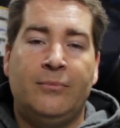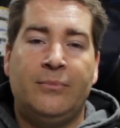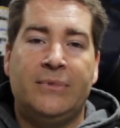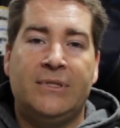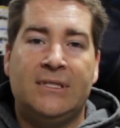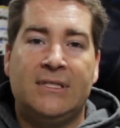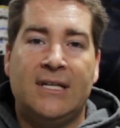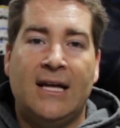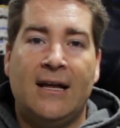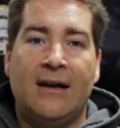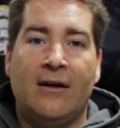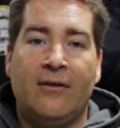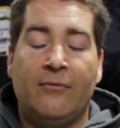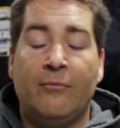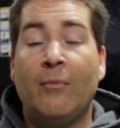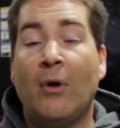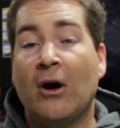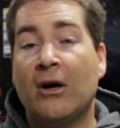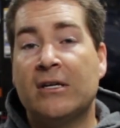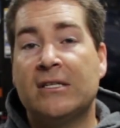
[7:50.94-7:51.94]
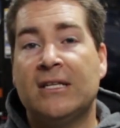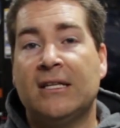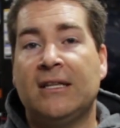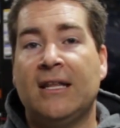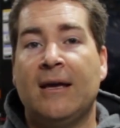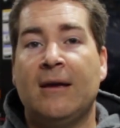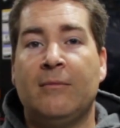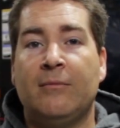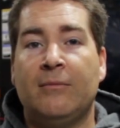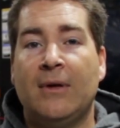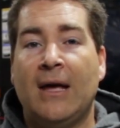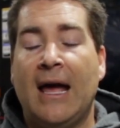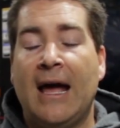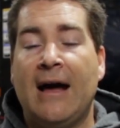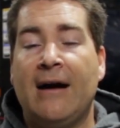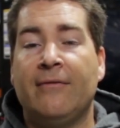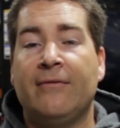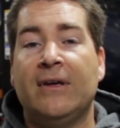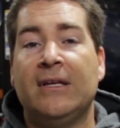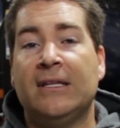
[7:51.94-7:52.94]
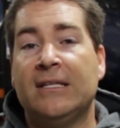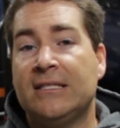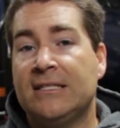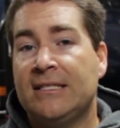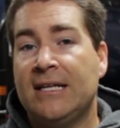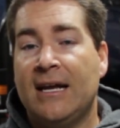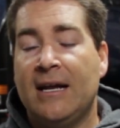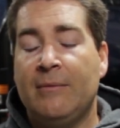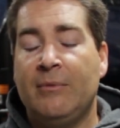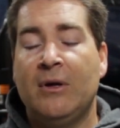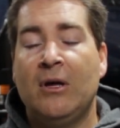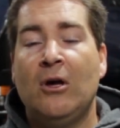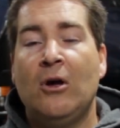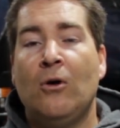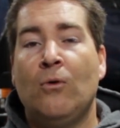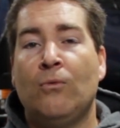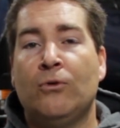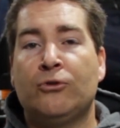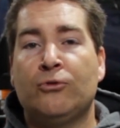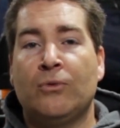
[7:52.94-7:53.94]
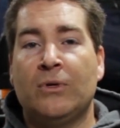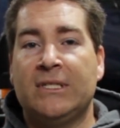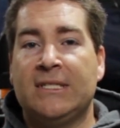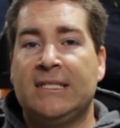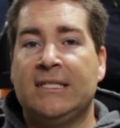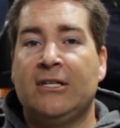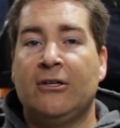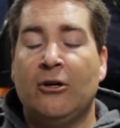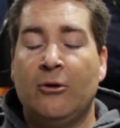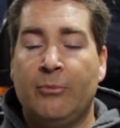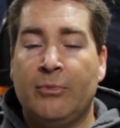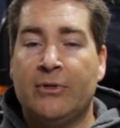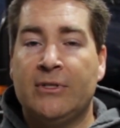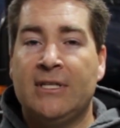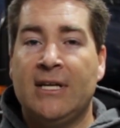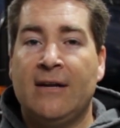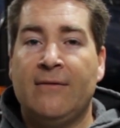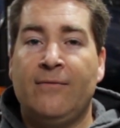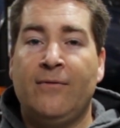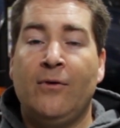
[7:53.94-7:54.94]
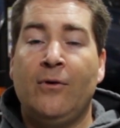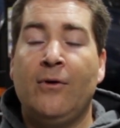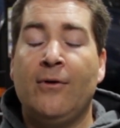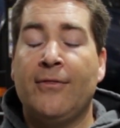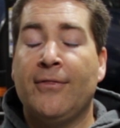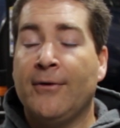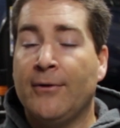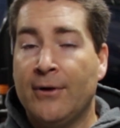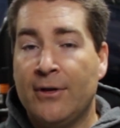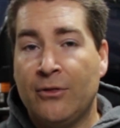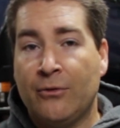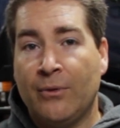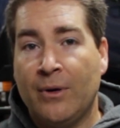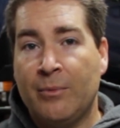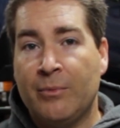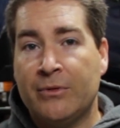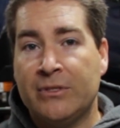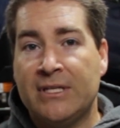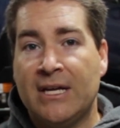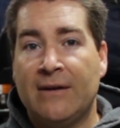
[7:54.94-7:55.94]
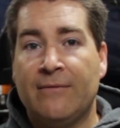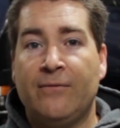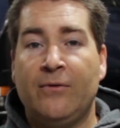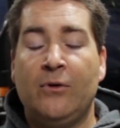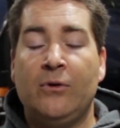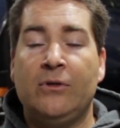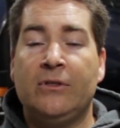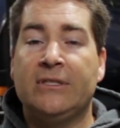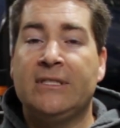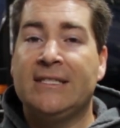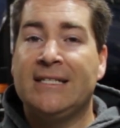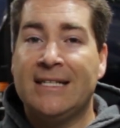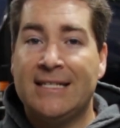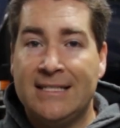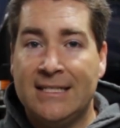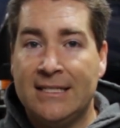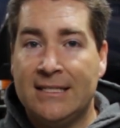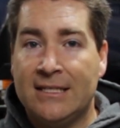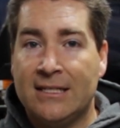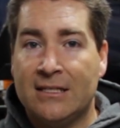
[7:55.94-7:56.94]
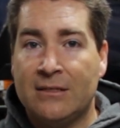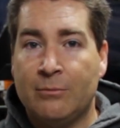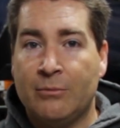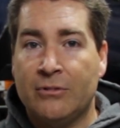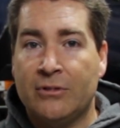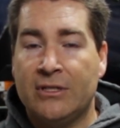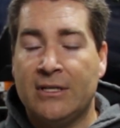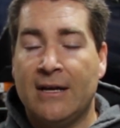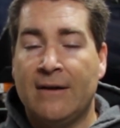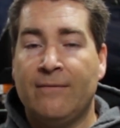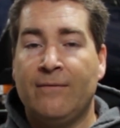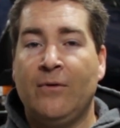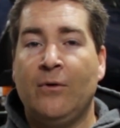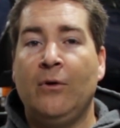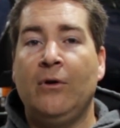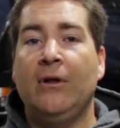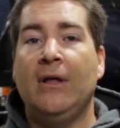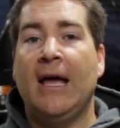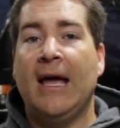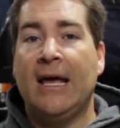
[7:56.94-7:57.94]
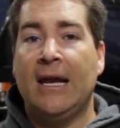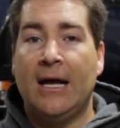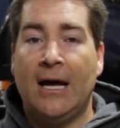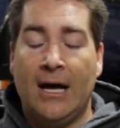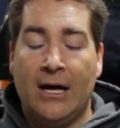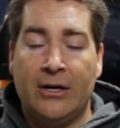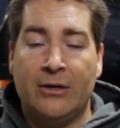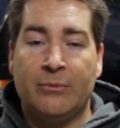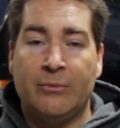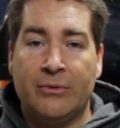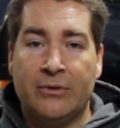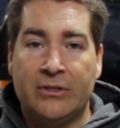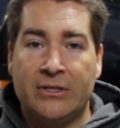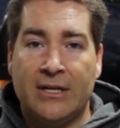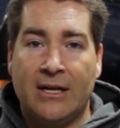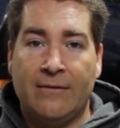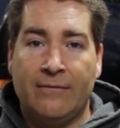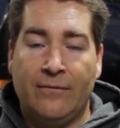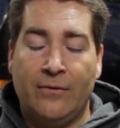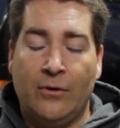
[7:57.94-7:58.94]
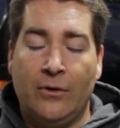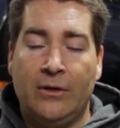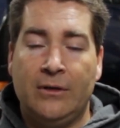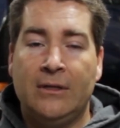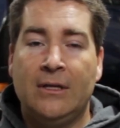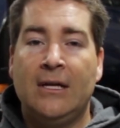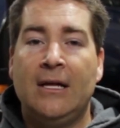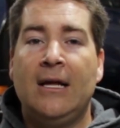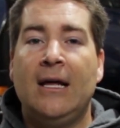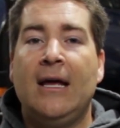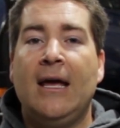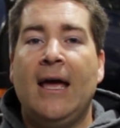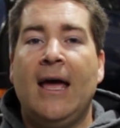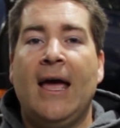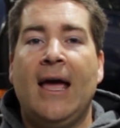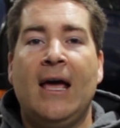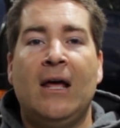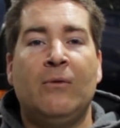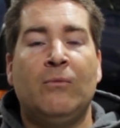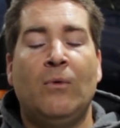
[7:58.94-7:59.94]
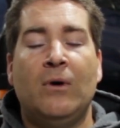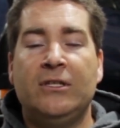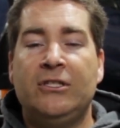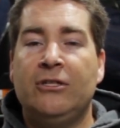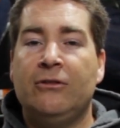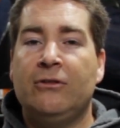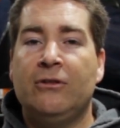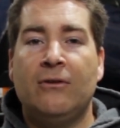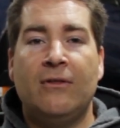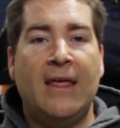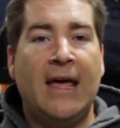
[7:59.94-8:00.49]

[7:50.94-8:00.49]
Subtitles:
set of marks that they have in the setup, which was 0% full, 33% full, 66% full, and 100% full. And once you do